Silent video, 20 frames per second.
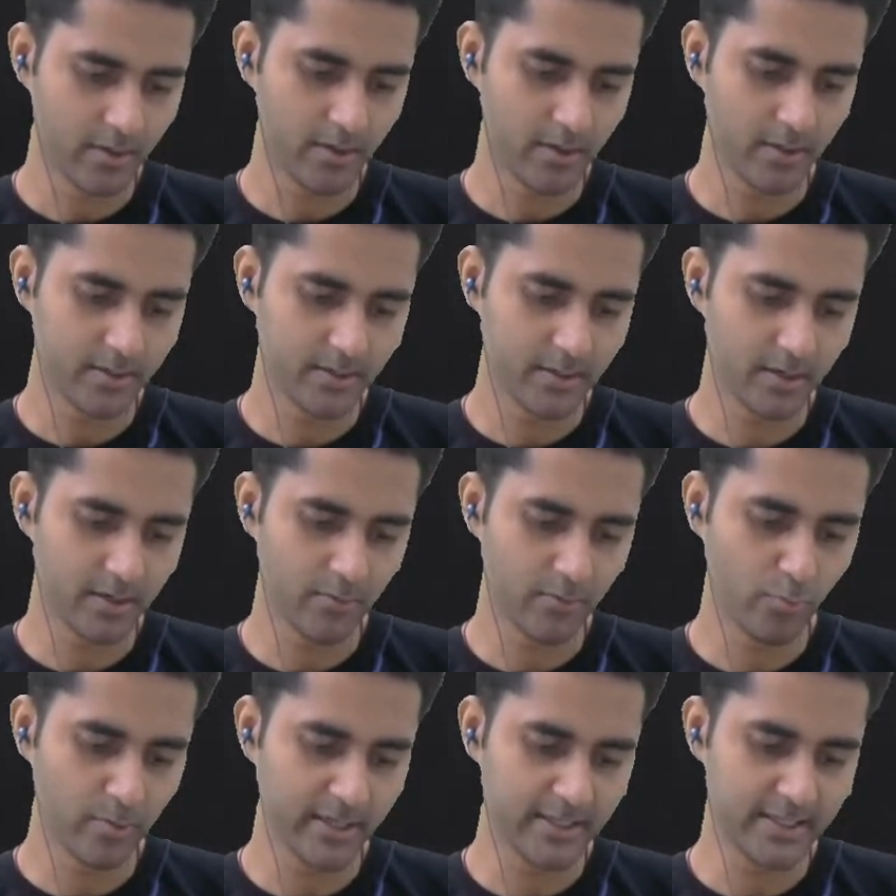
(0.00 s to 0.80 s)
Sir,
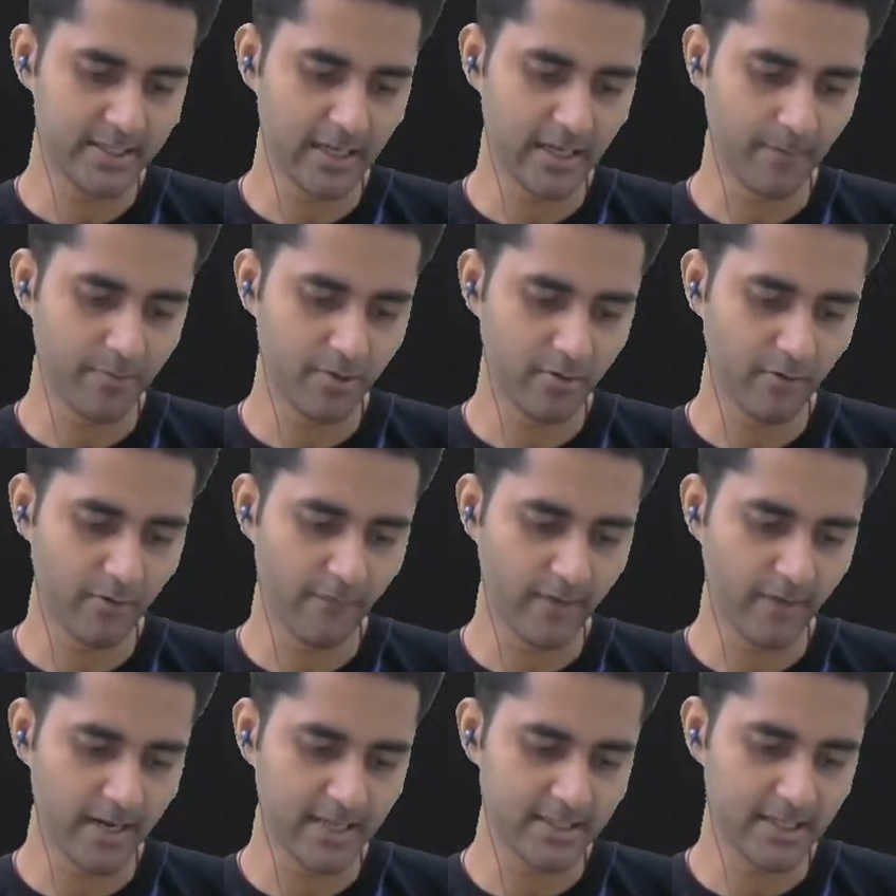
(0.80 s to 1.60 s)
one chapter of
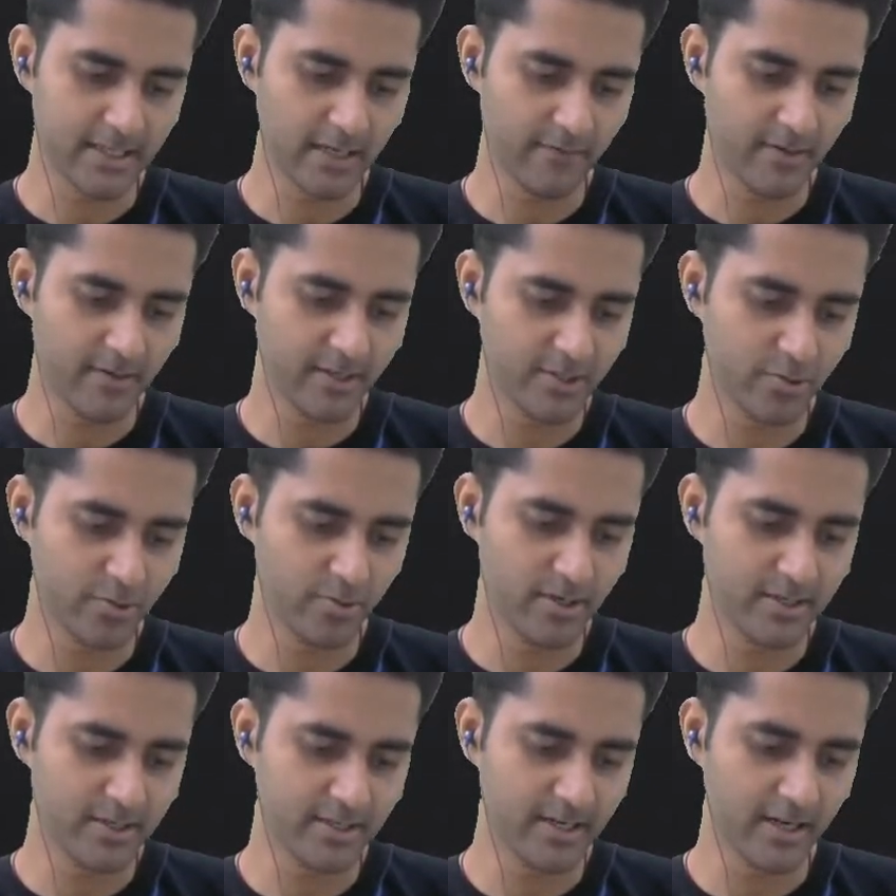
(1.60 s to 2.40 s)
class 11 is
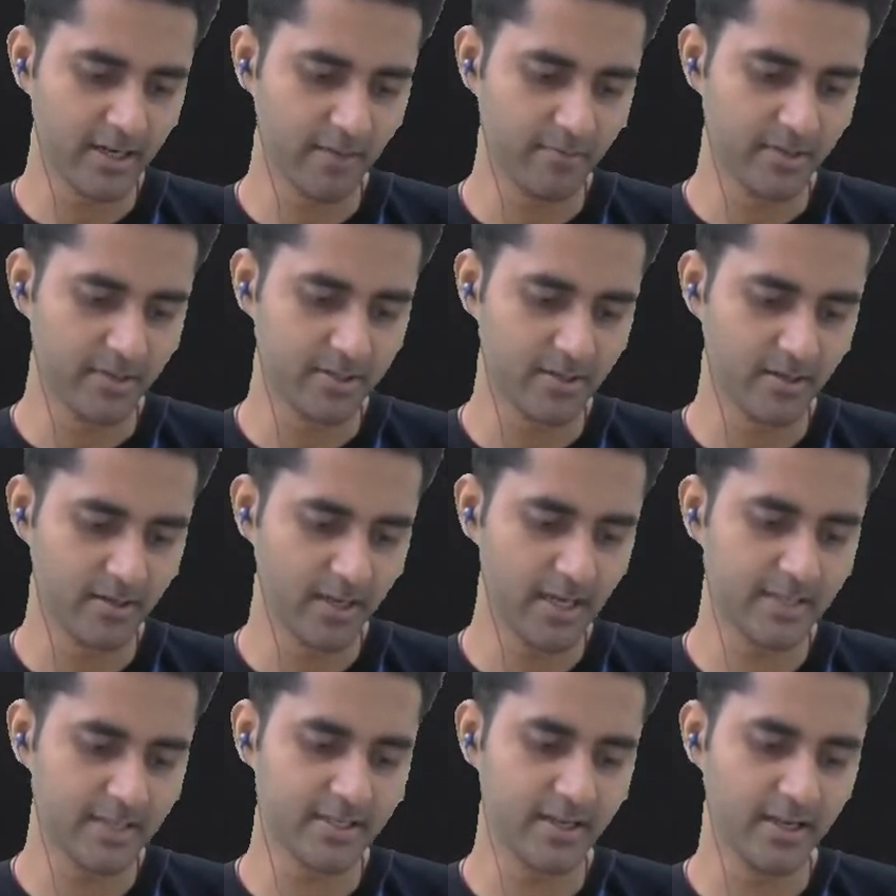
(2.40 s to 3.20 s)
units and dimension.
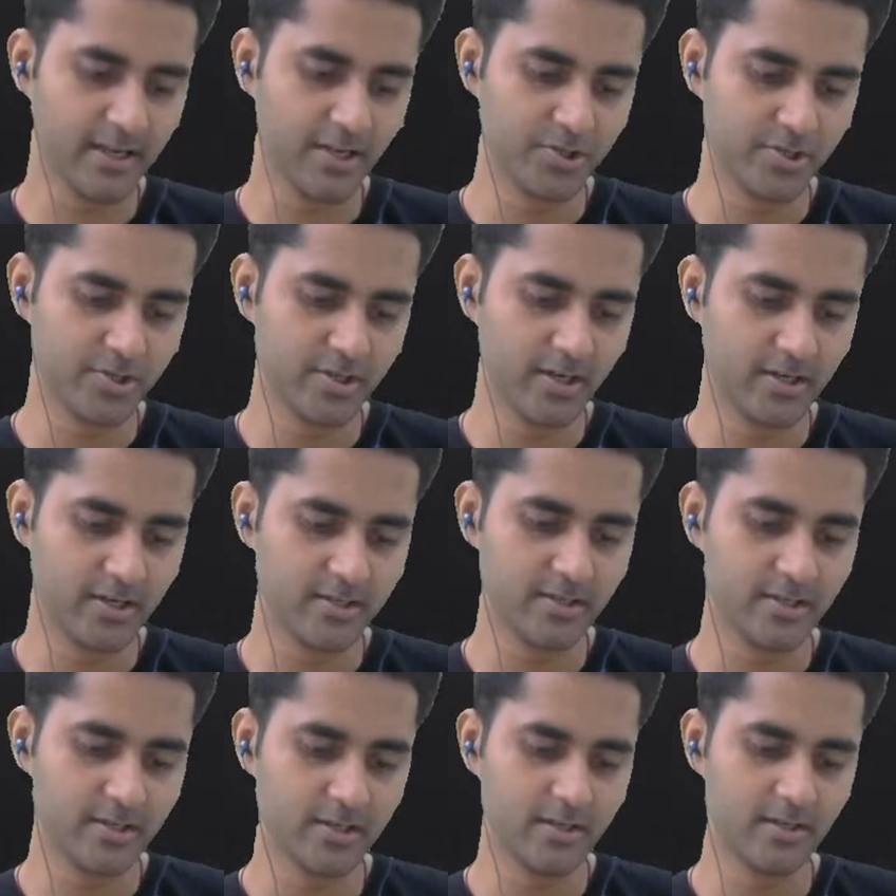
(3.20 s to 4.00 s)
Yes, Anish,
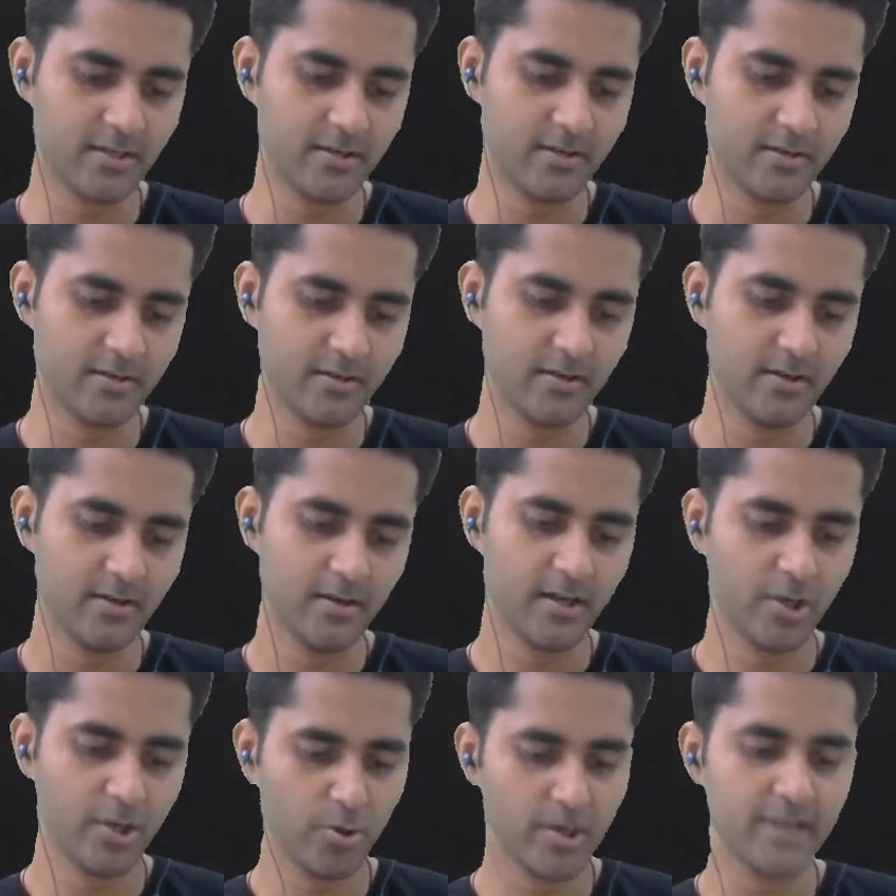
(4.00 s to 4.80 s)
it's
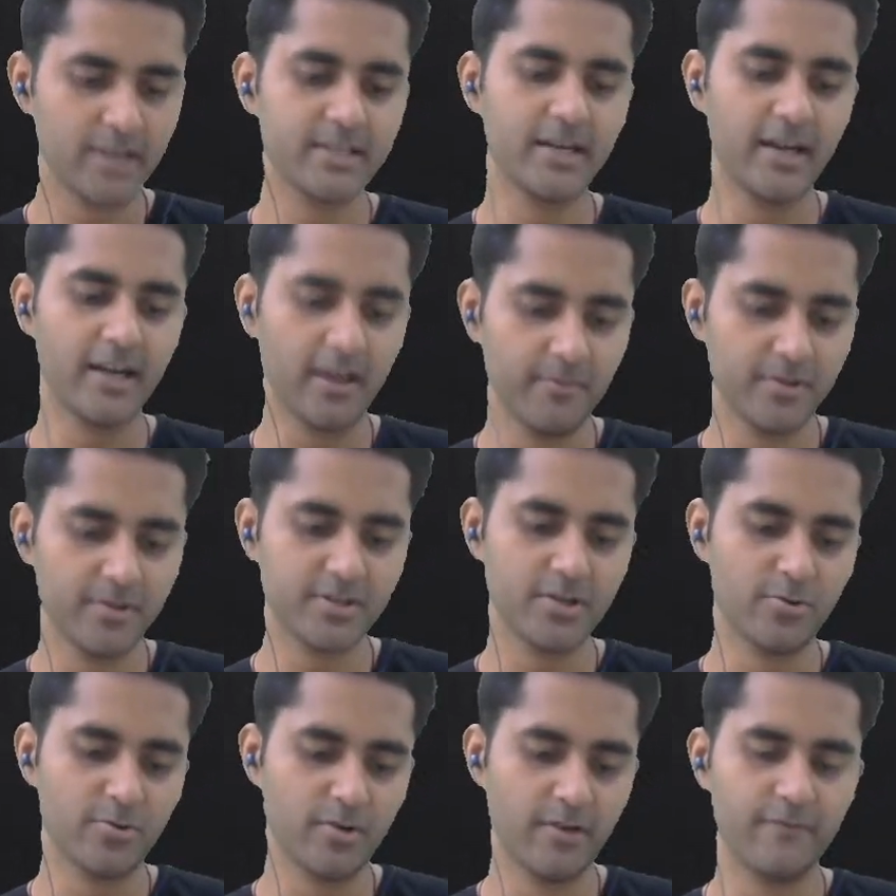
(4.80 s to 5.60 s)
units and
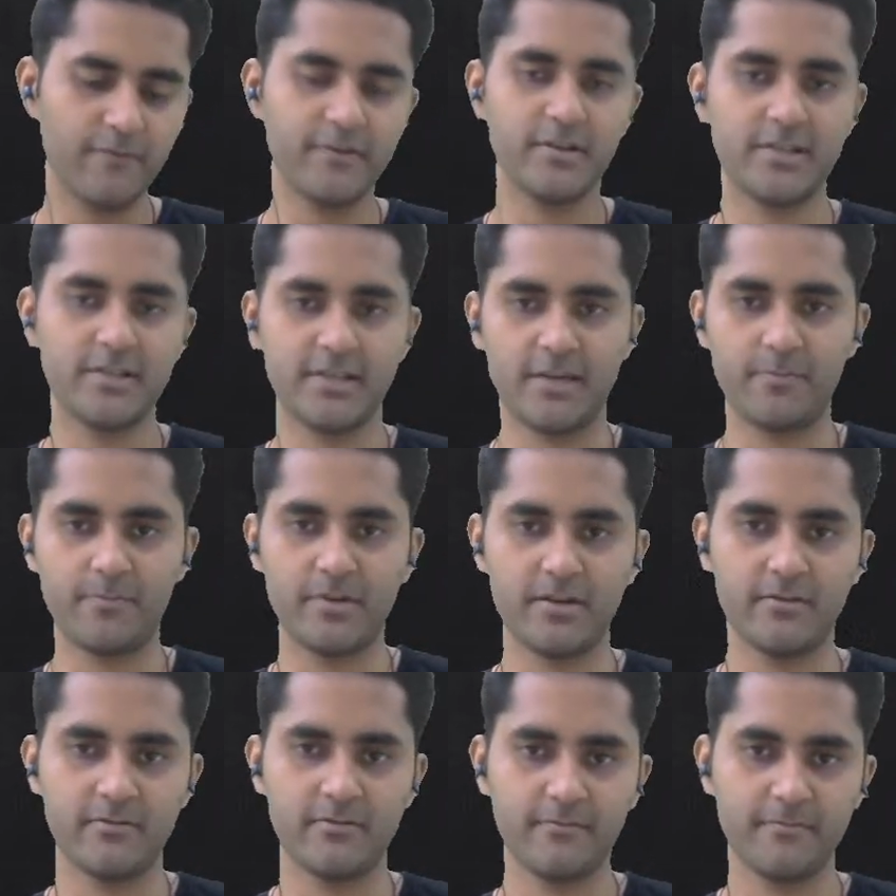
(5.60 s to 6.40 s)
dimension only, first
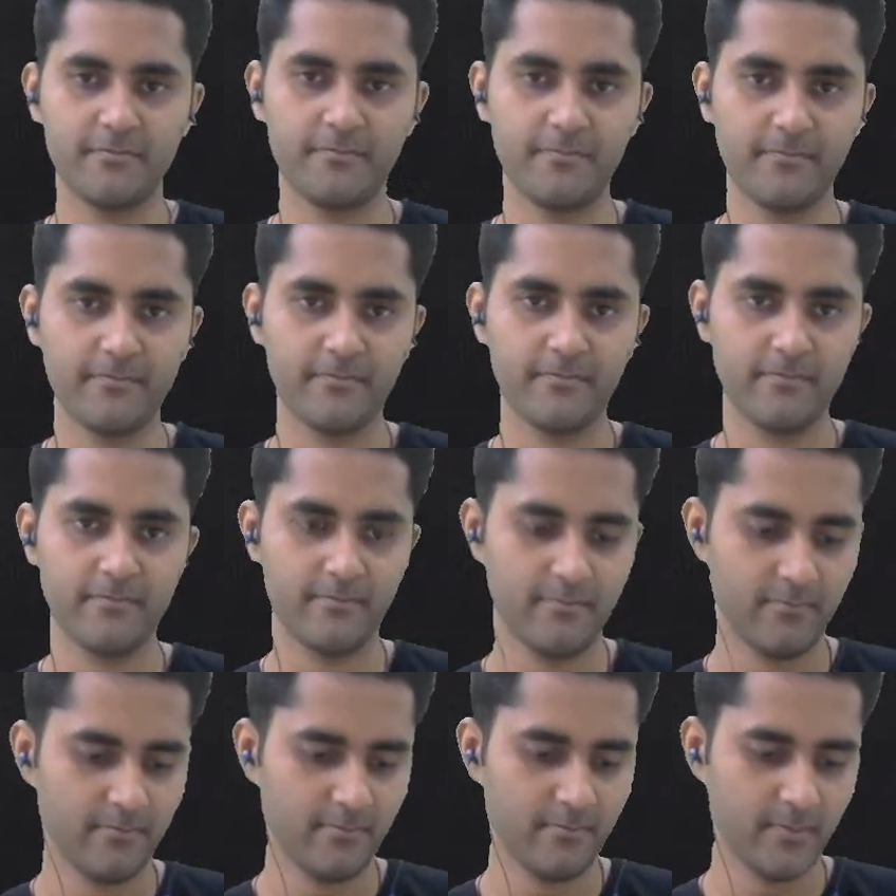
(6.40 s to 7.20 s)
chapter.
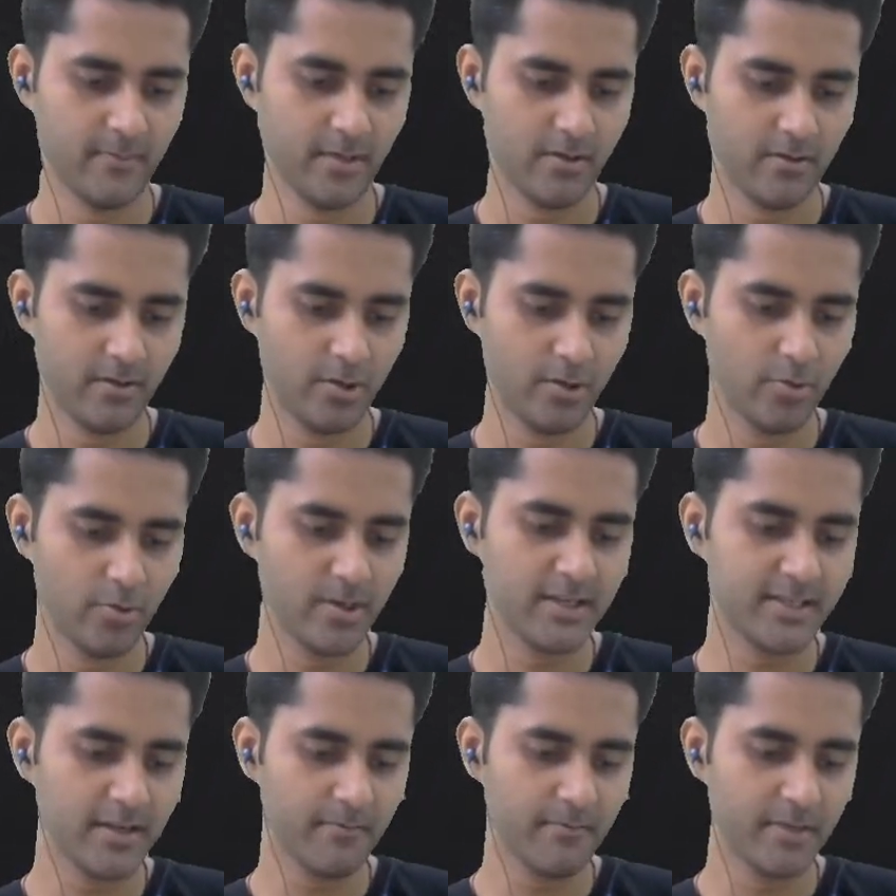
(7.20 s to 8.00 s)

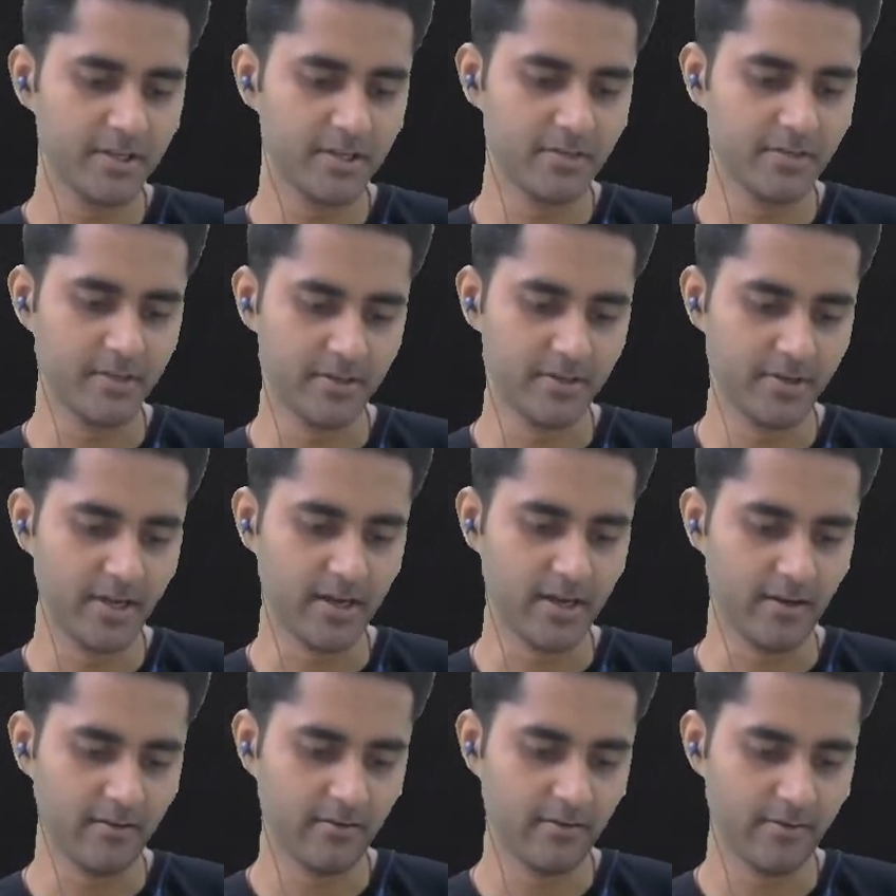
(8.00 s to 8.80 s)
Units and measurement,
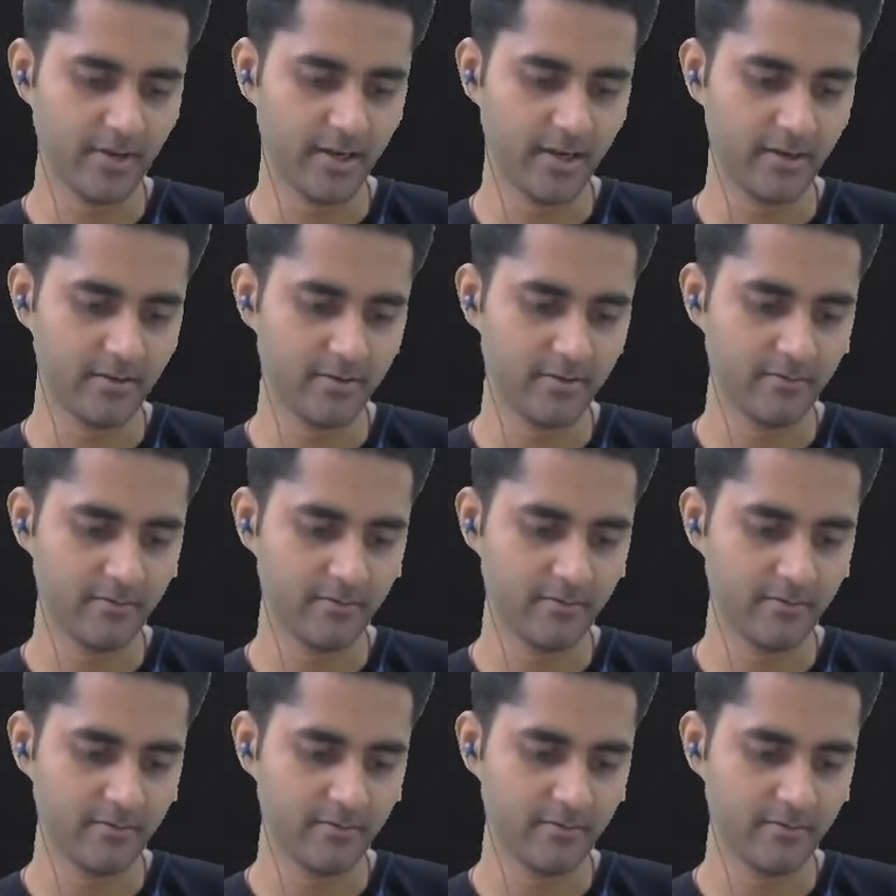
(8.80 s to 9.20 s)
yeah, right.